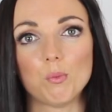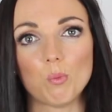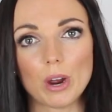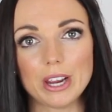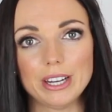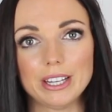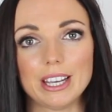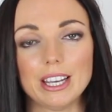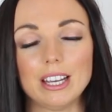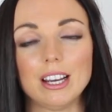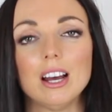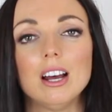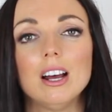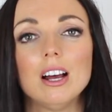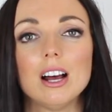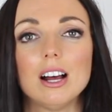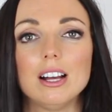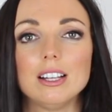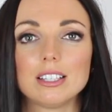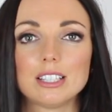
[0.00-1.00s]
and waking
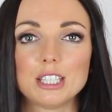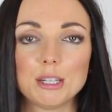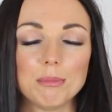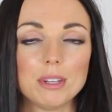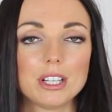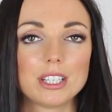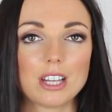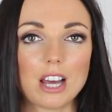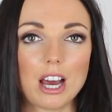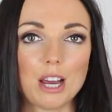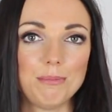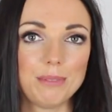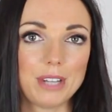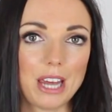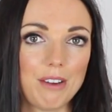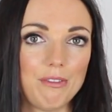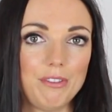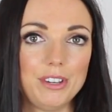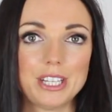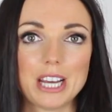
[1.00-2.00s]
at similar times
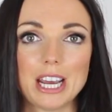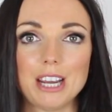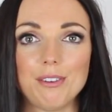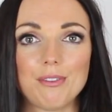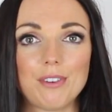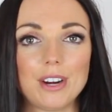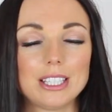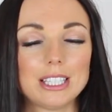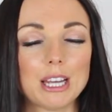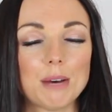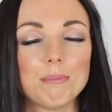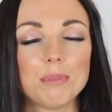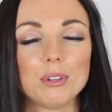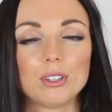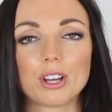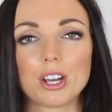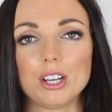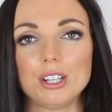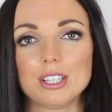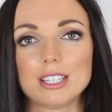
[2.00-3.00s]
every day. For
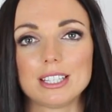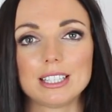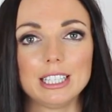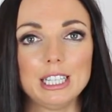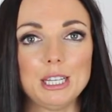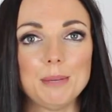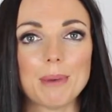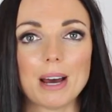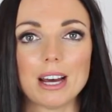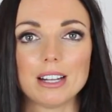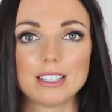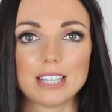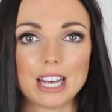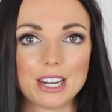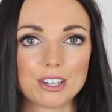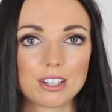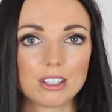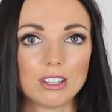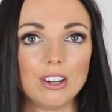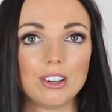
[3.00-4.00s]
example, going to sleep at
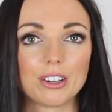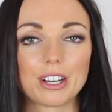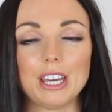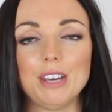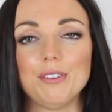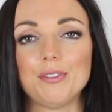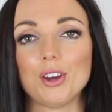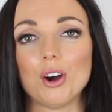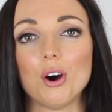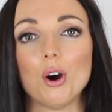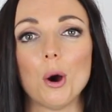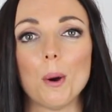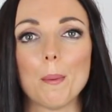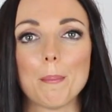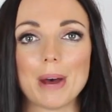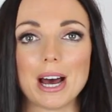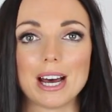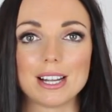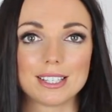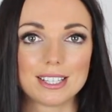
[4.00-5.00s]
10 o'clock if you're
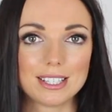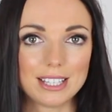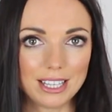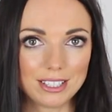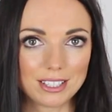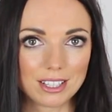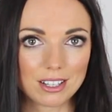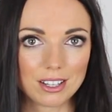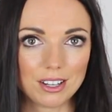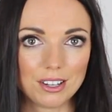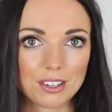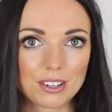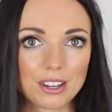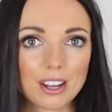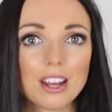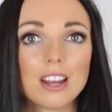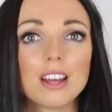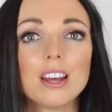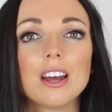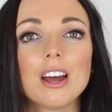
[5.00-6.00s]
up at 6
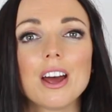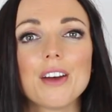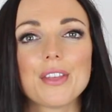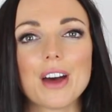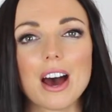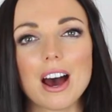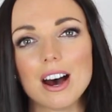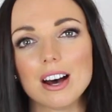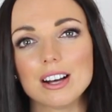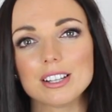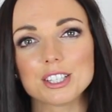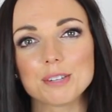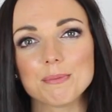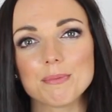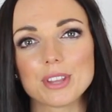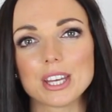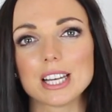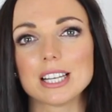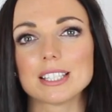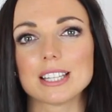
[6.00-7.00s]
o'clock. There are
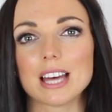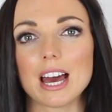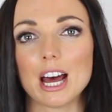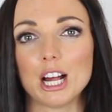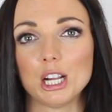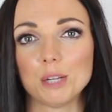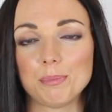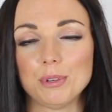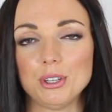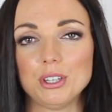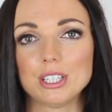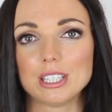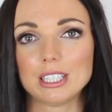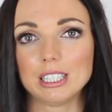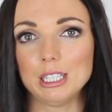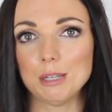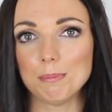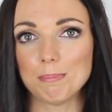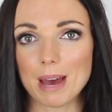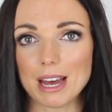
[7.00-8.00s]
some things that help you to
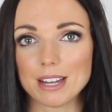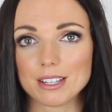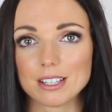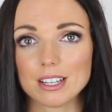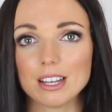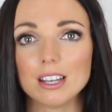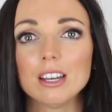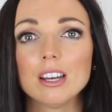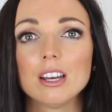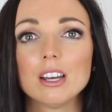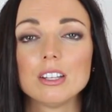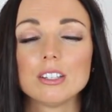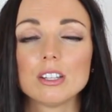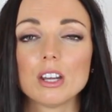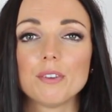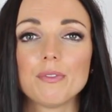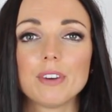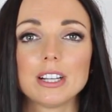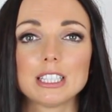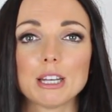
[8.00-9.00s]
sleep better.
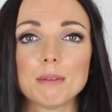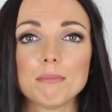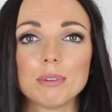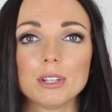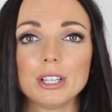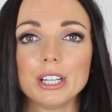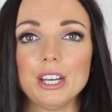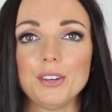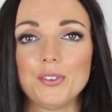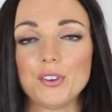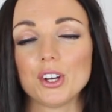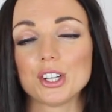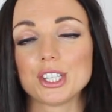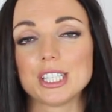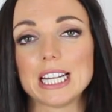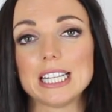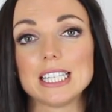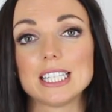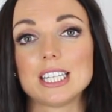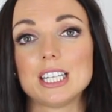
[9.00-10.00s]
So for example, if you're
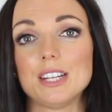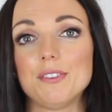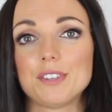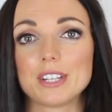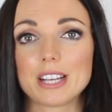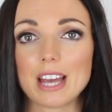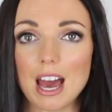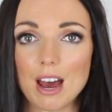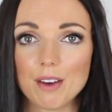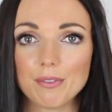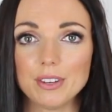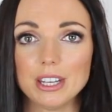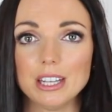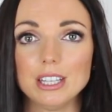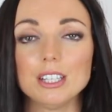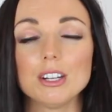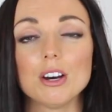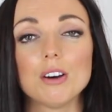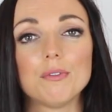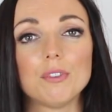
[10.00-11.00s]
sensitive to
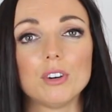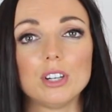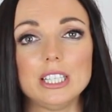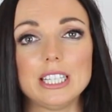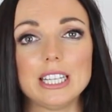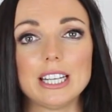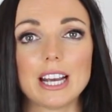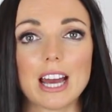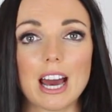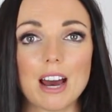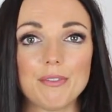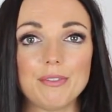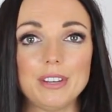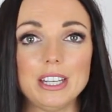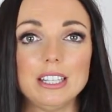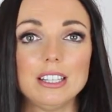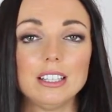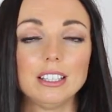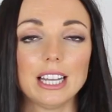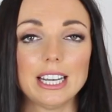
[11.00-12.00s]
caffeine, avoiding
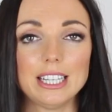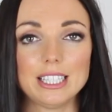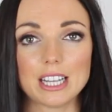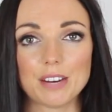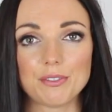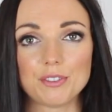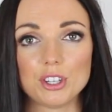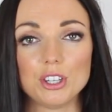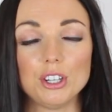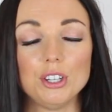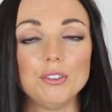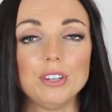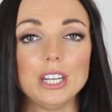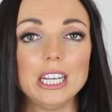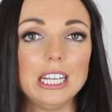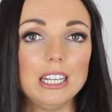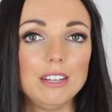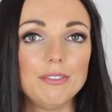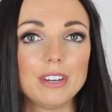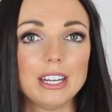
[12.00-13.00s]
caffeine late
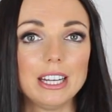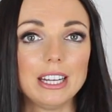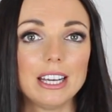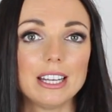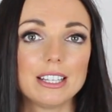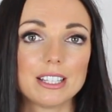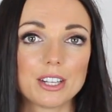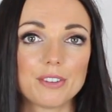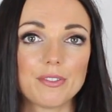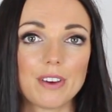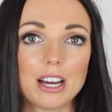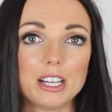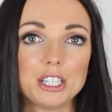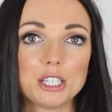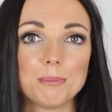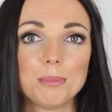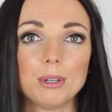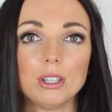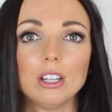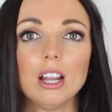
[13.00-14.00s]
afternoon, evening is
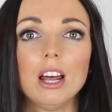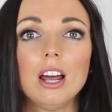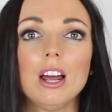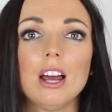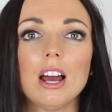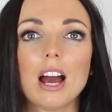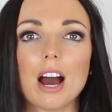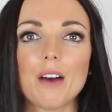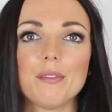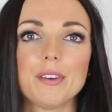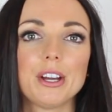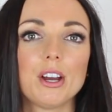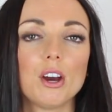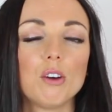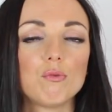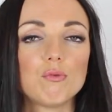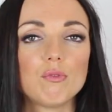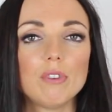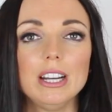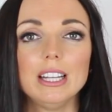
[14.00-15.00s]
advisable. Having
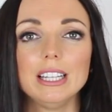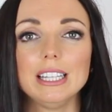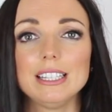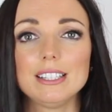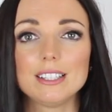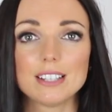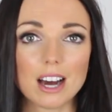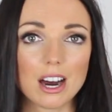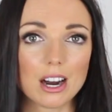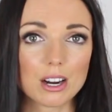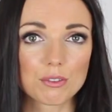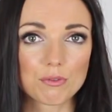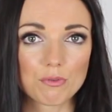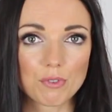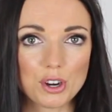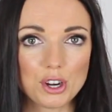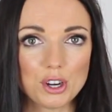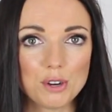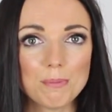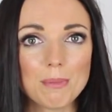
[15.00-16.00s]
a really dark
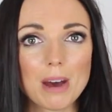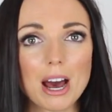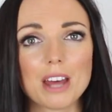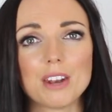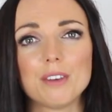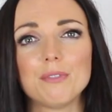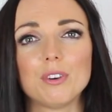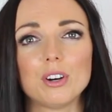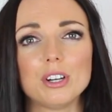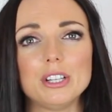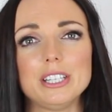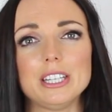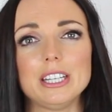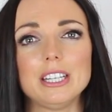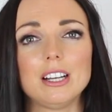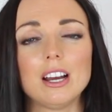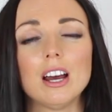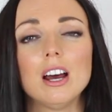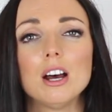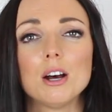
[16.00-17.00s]
room and
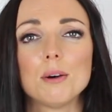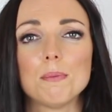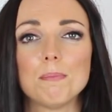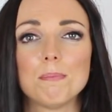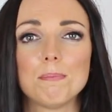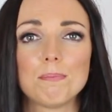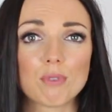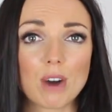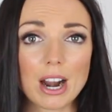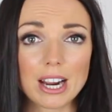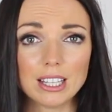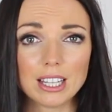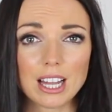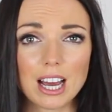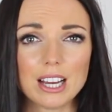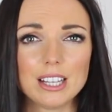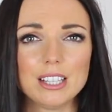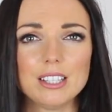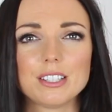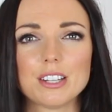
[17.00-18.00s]
avoiding bright
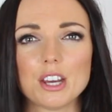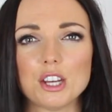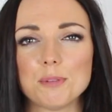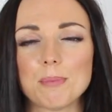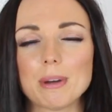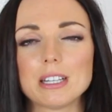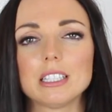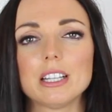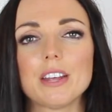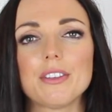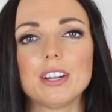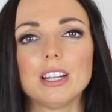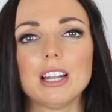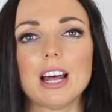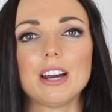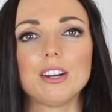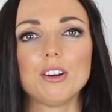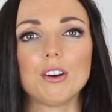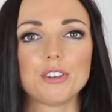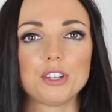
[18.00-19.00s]
light, so especially the
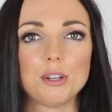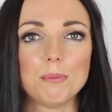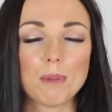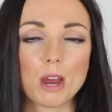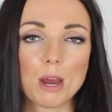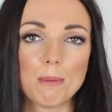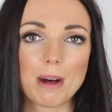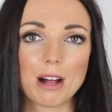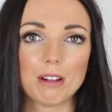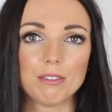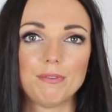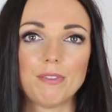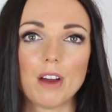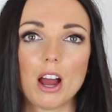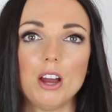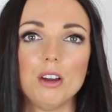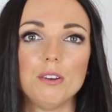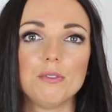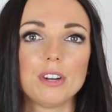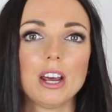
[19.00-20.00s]
light on your mobile
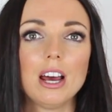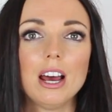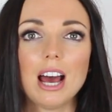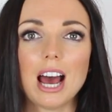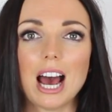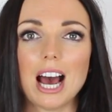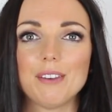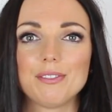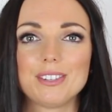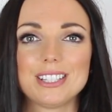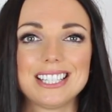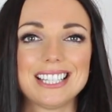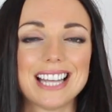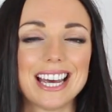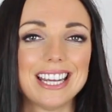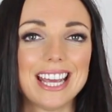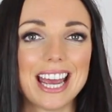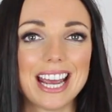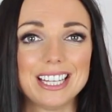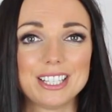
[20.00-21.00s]
phone after
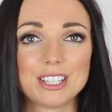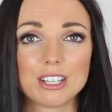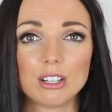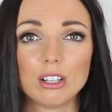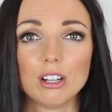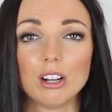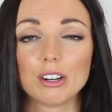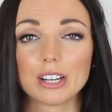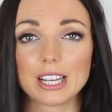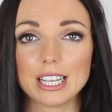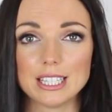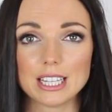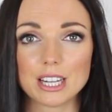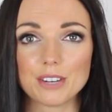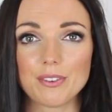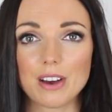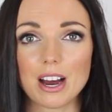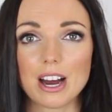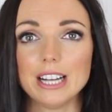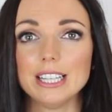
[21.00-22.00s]
say 8 o'clock is
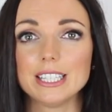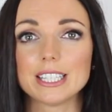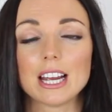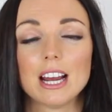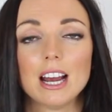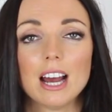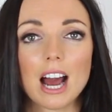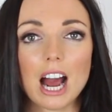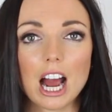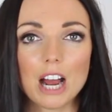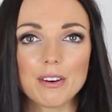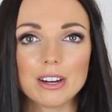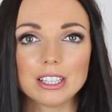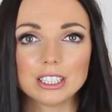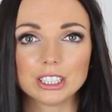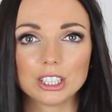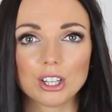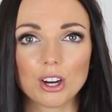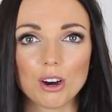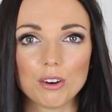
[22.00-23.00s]
advised. I've
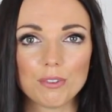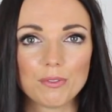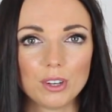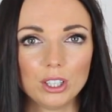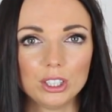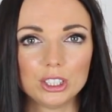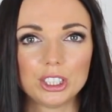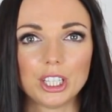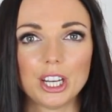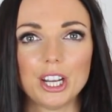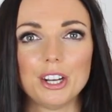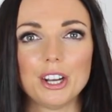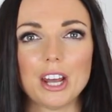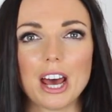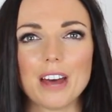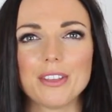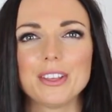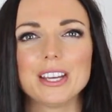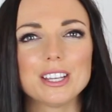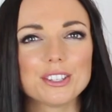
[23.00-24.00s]
actually got a function,
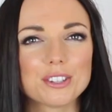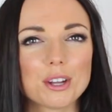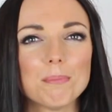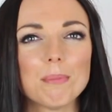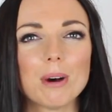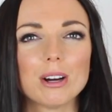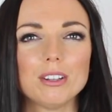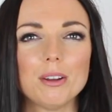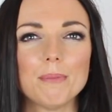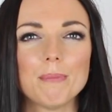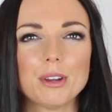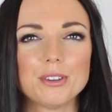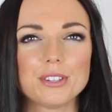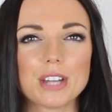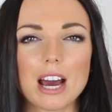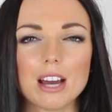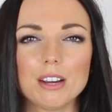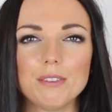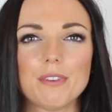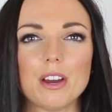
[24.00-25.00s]
I think it's on most
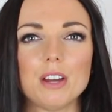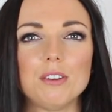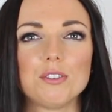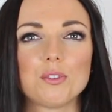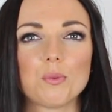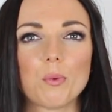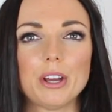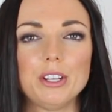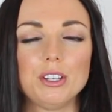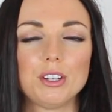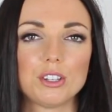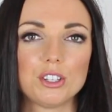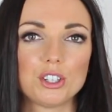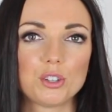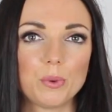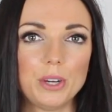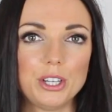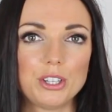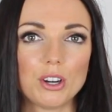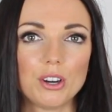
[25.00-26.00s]
iPhones, where you can
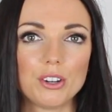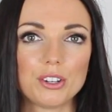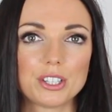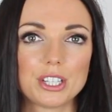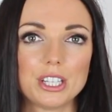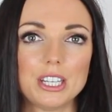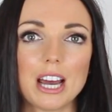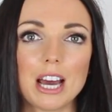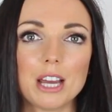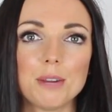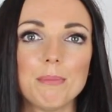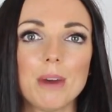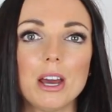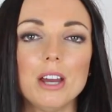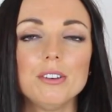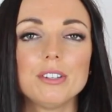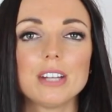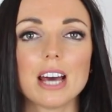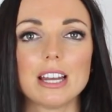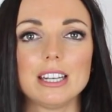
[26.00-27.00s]
switch it on to night
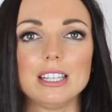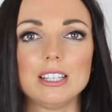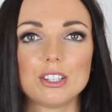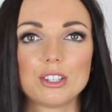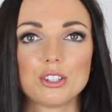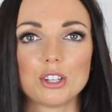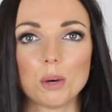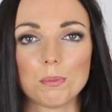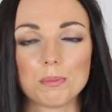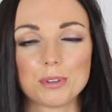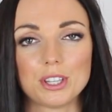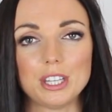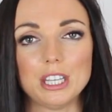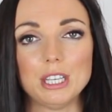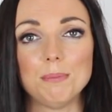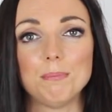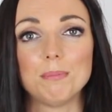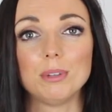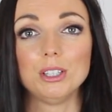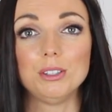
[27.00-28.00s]
mode and it stops
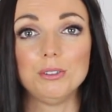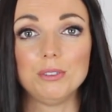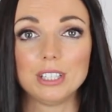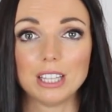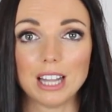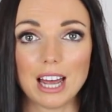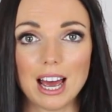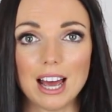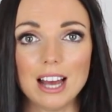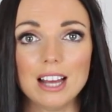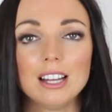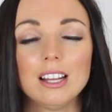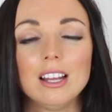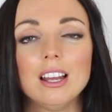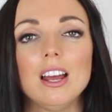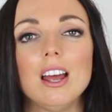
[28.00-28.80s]
the blue glare.